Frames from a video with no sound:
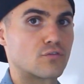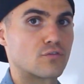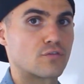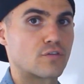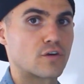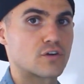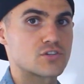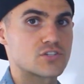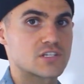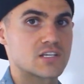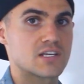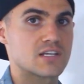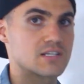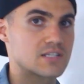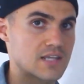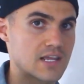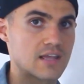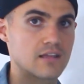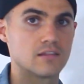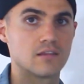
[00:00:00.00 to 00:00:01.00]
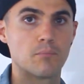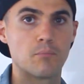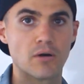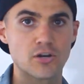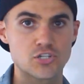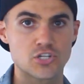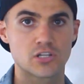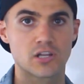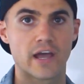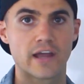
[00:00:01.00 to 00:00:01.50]
versus in the
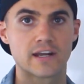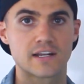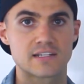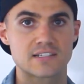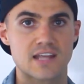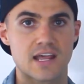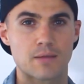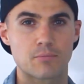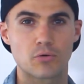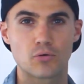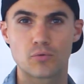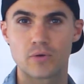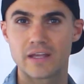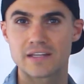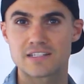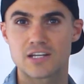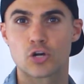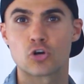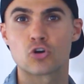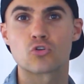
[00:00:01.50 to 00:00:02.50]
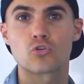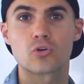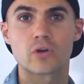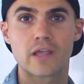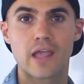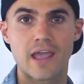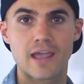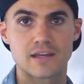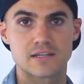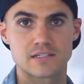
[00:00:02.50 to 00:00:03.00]
budget line example, we had to
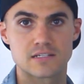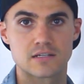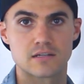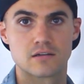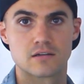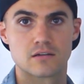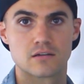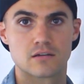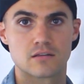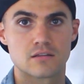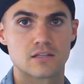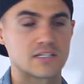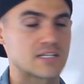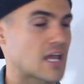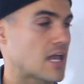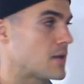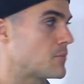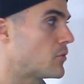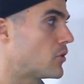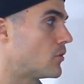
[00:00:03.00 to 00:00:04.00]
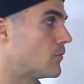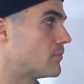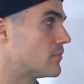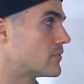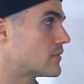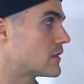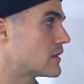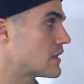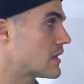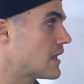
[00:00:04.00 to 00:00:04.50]
create the table.
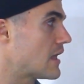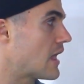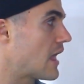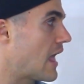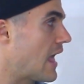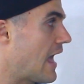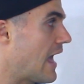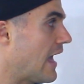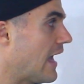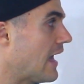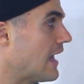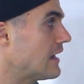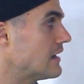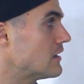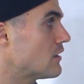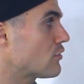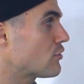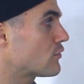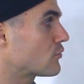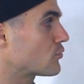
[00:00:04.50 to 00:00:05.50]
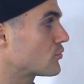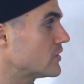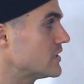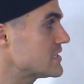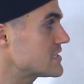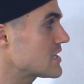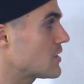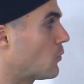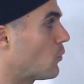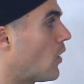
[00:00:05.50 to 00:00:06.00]
And the
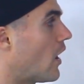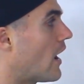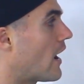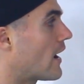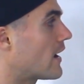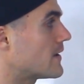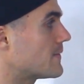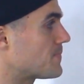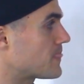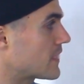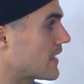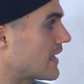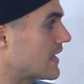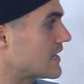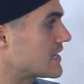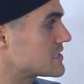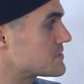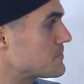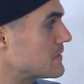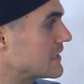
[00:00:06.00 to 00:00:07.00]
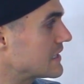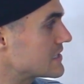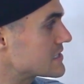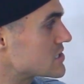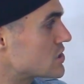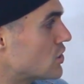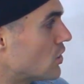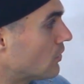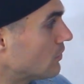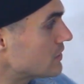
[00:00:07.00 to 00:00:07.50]
reason why is
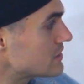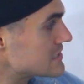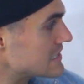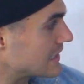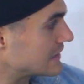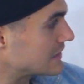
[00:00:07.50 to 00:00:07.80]
because notice